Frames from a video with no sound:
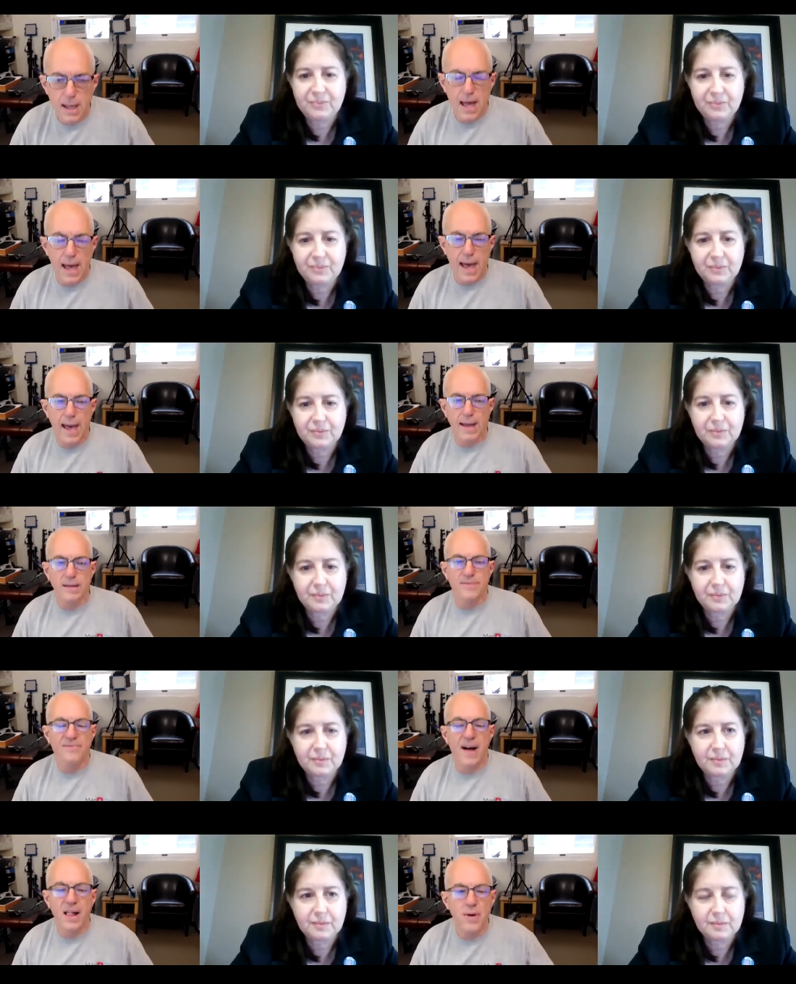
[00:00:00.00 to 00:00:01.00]

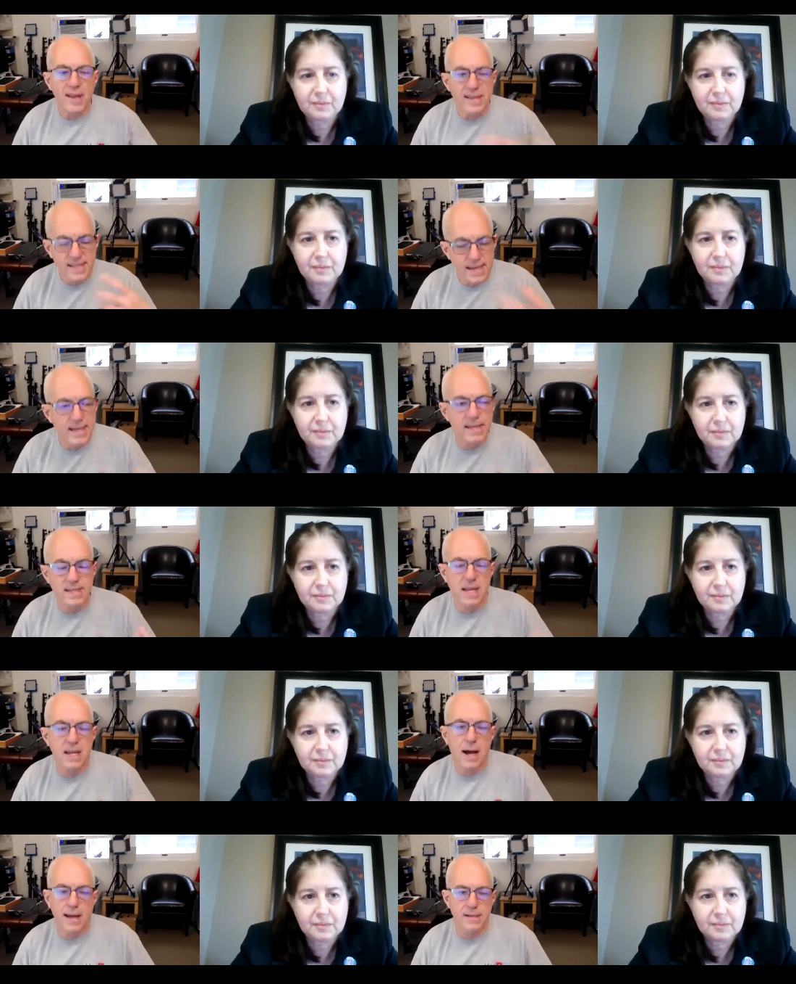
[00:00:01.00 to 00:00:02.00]
Speaker 1: and following
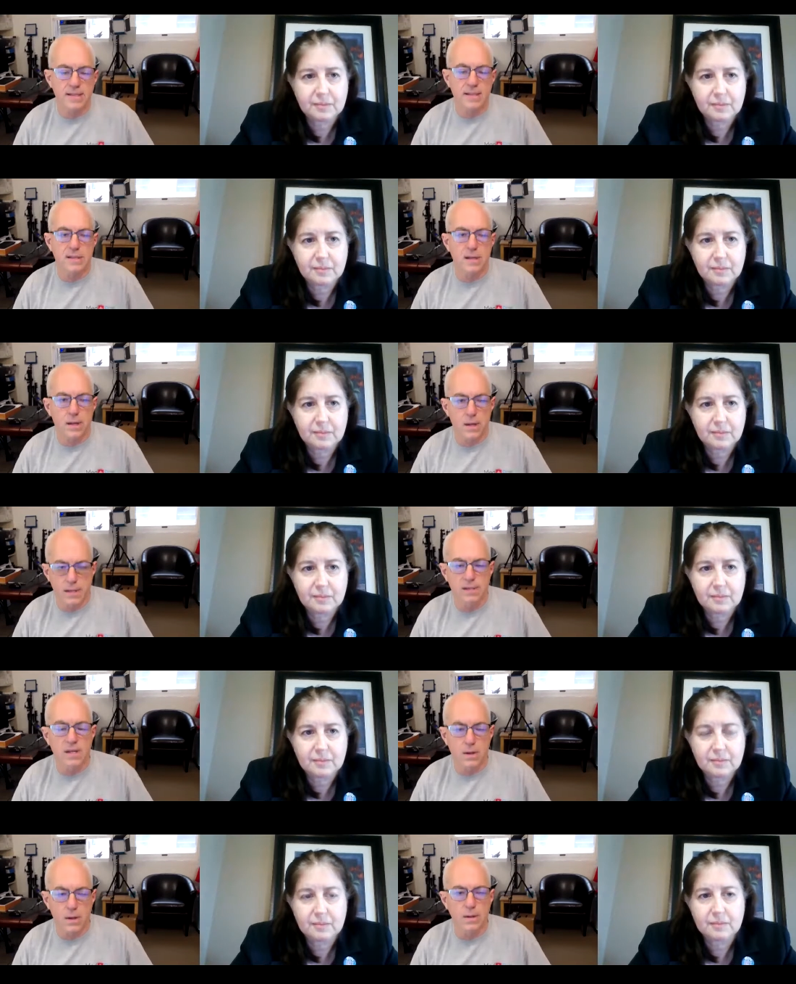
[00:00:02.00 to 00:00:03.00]
CDC guidance is a is
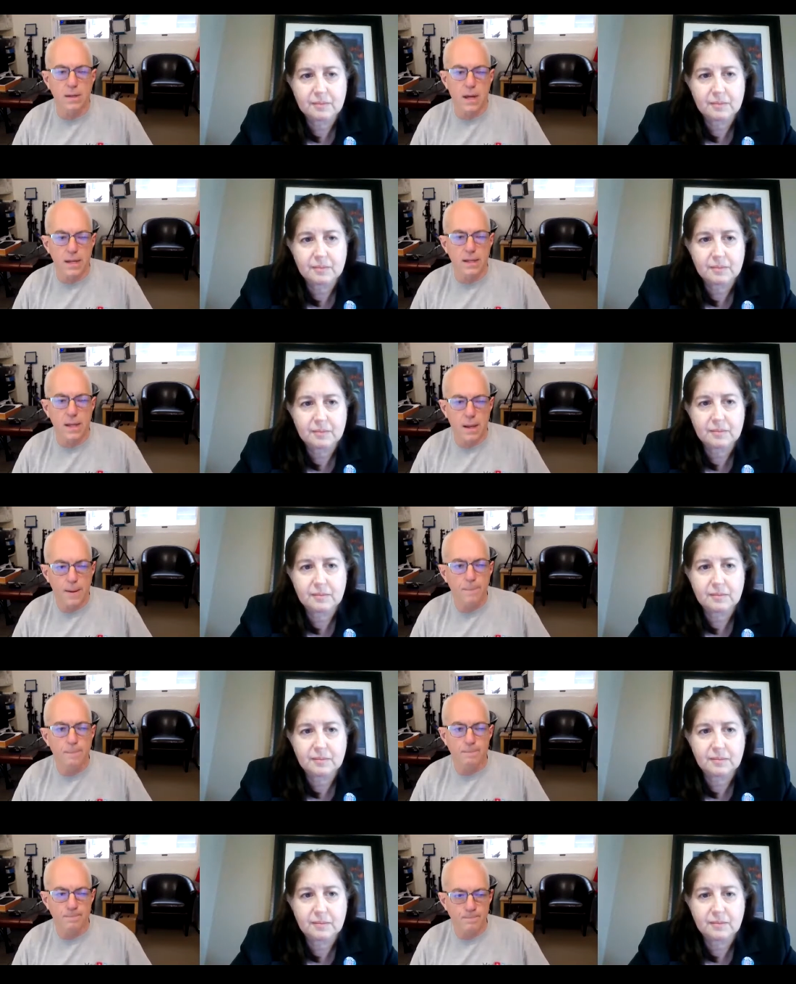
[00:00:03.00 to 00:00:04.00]
a good idea
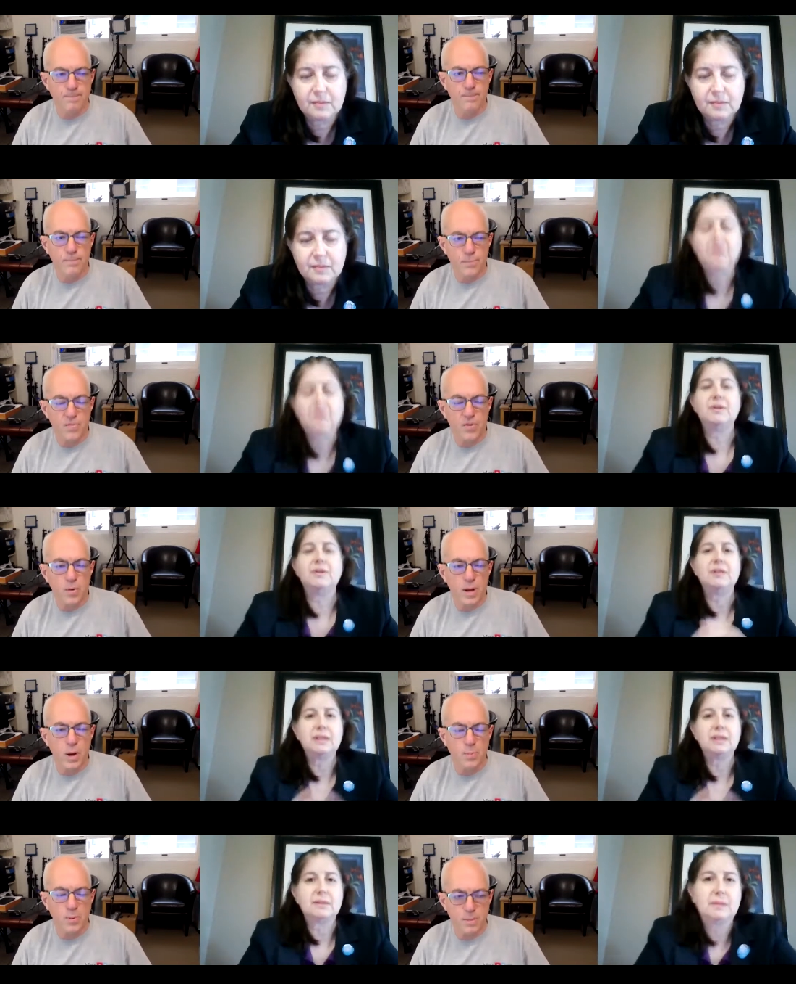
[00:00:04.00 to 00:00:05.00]
for and
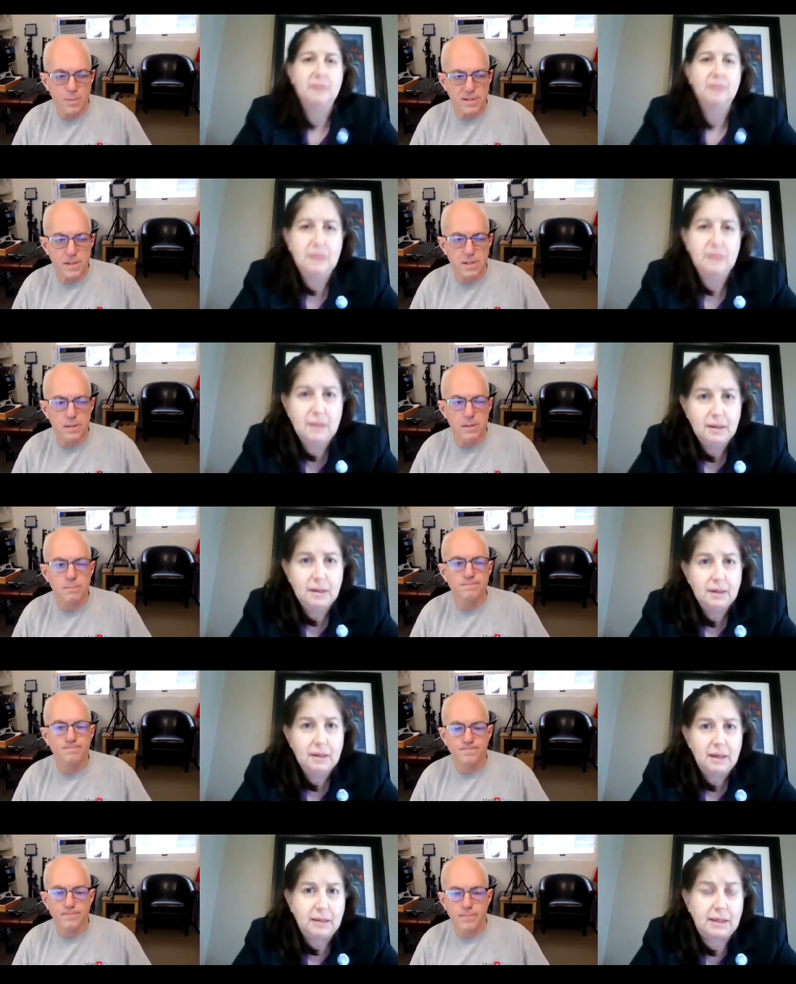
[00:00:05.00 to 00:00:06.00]
if,
Speaker 2: business.
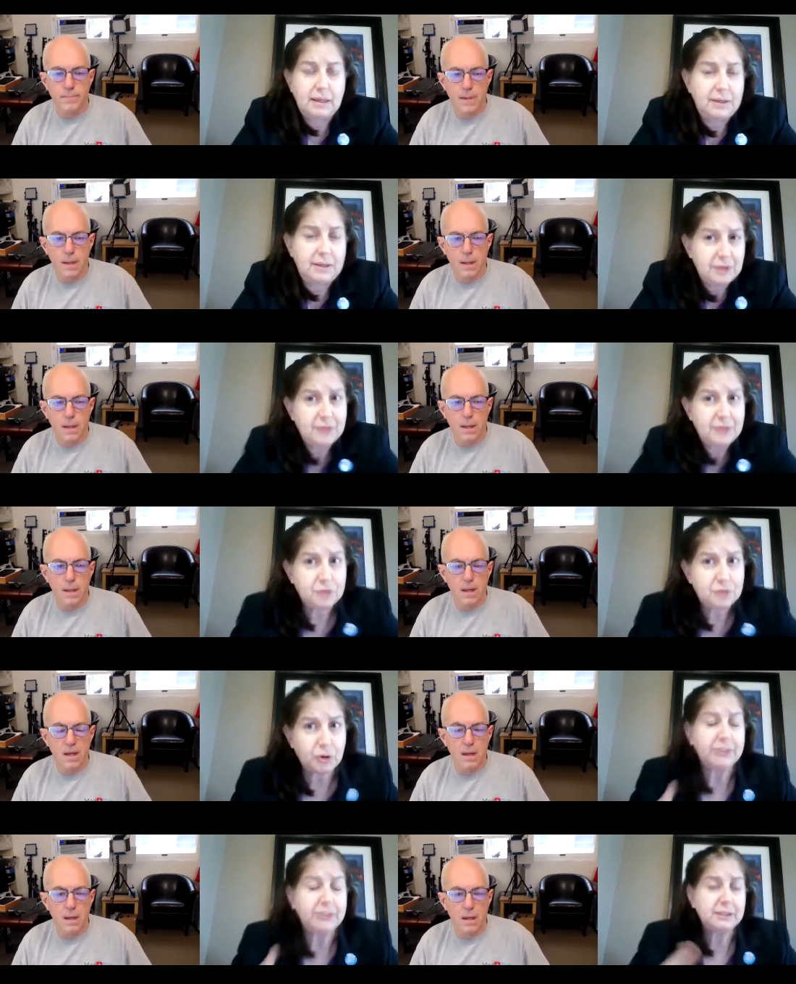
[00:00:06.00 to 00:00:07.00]
And then if, if,
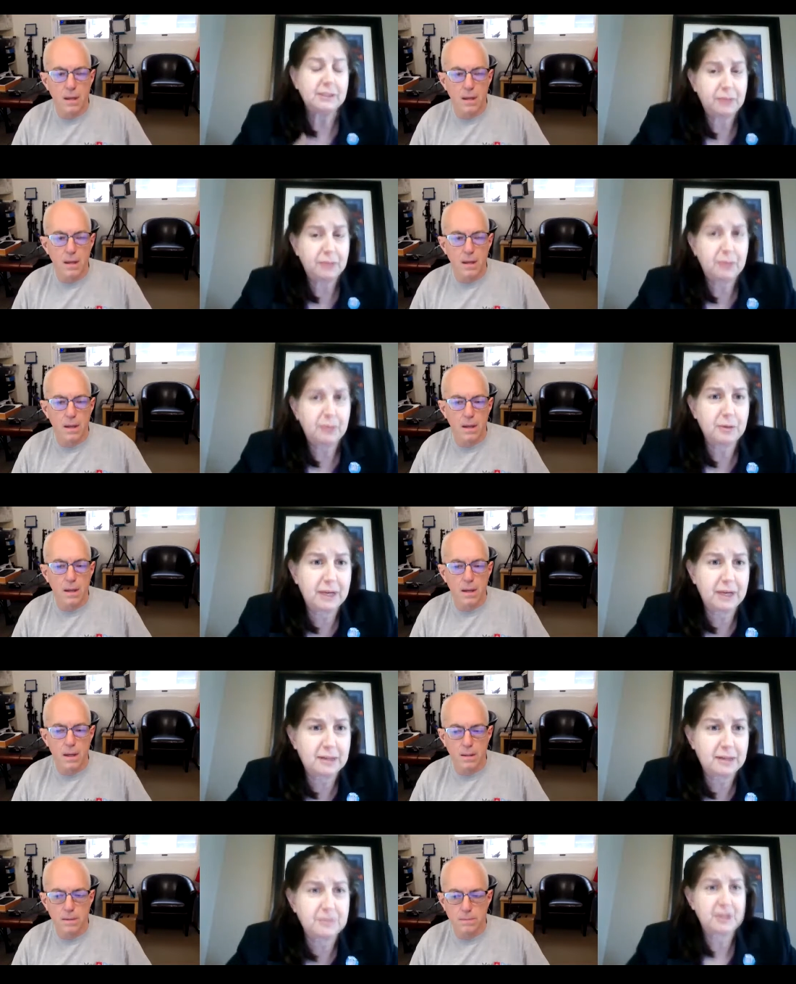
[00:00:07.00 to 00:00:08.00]
choices that people are
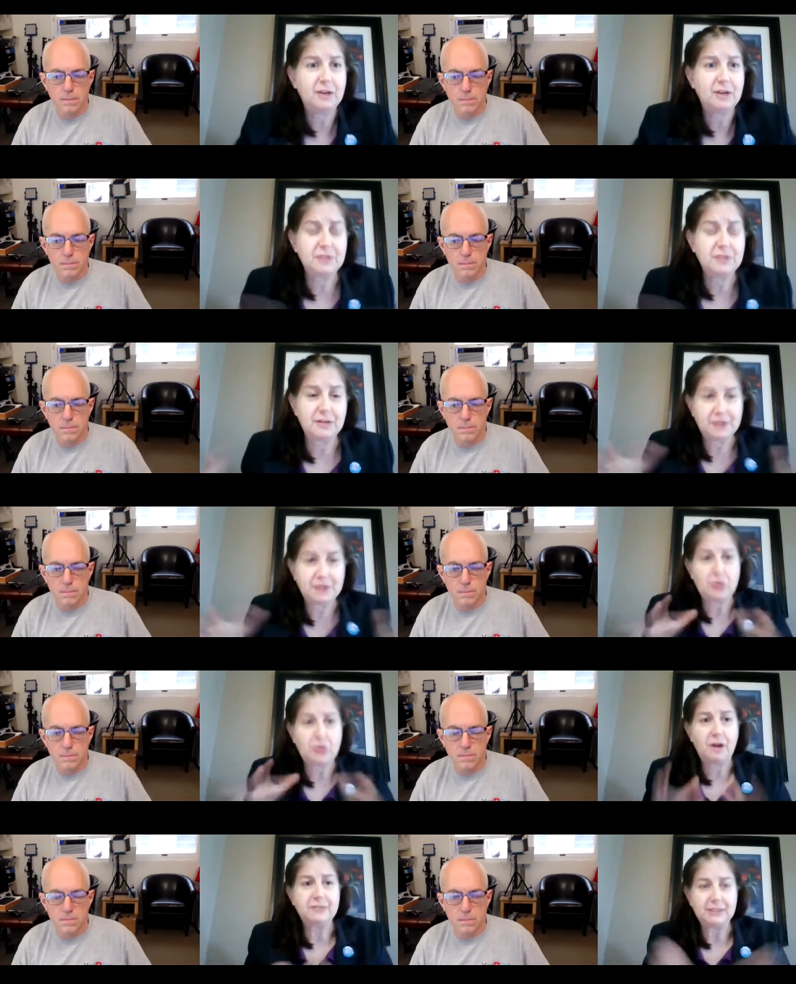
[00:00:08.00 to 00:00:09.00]
making themselves, if
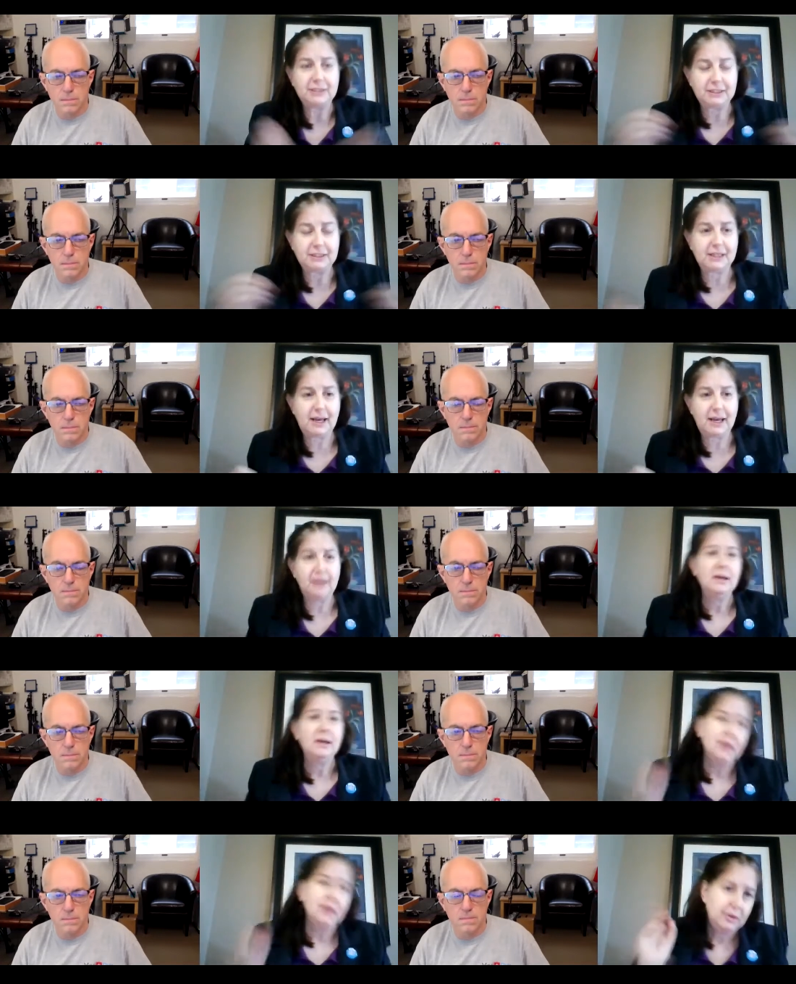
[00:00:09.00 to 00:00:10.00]
their offices
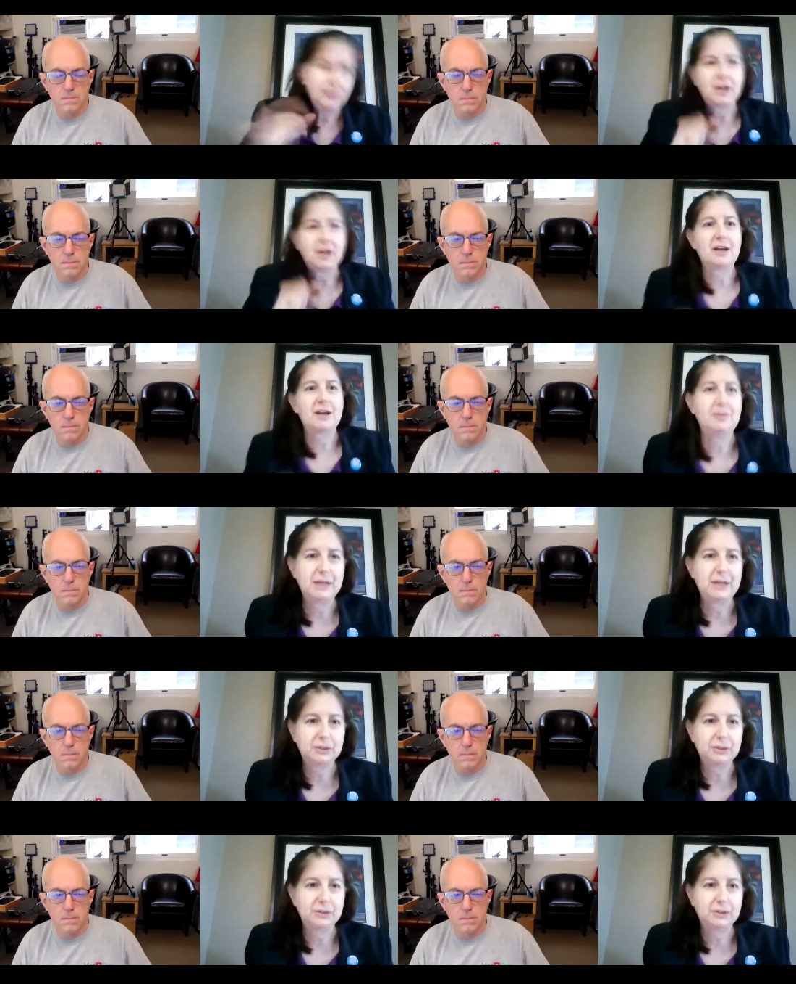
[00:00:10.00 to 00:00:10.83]
say you've got to come back to